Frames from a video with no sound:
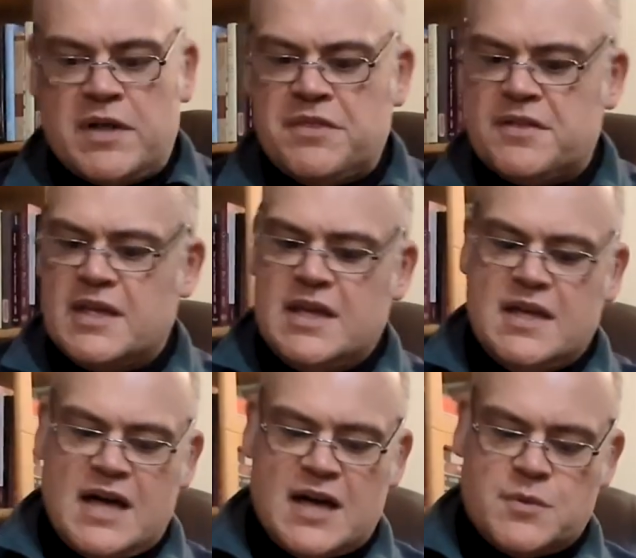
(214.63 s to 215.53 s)
with,
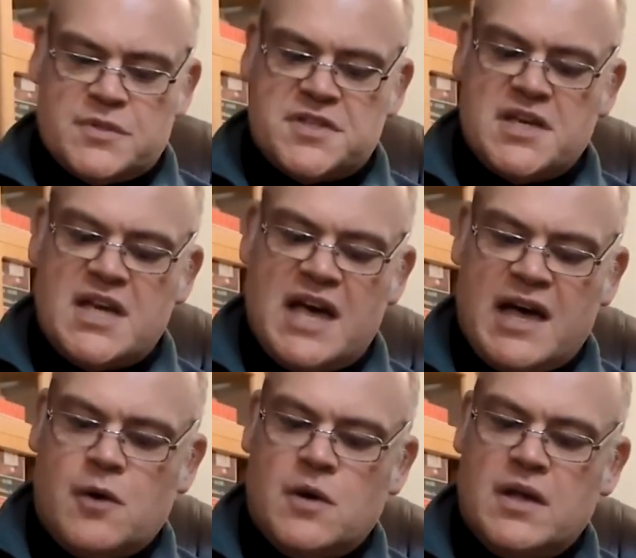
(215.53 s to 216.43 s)
and we'll see
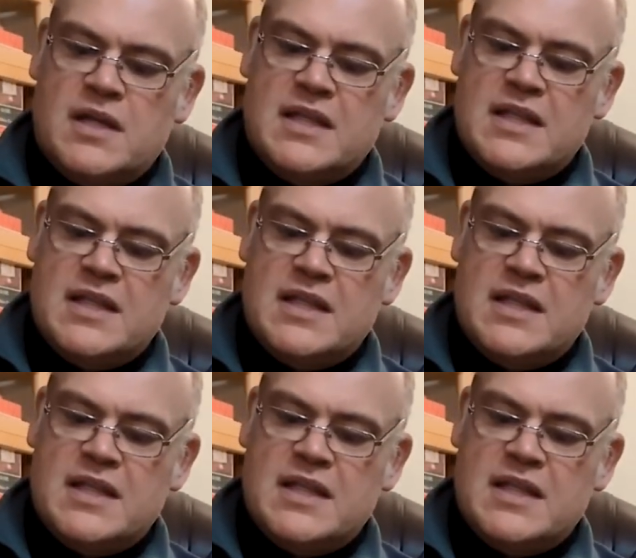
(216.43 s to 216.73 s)
how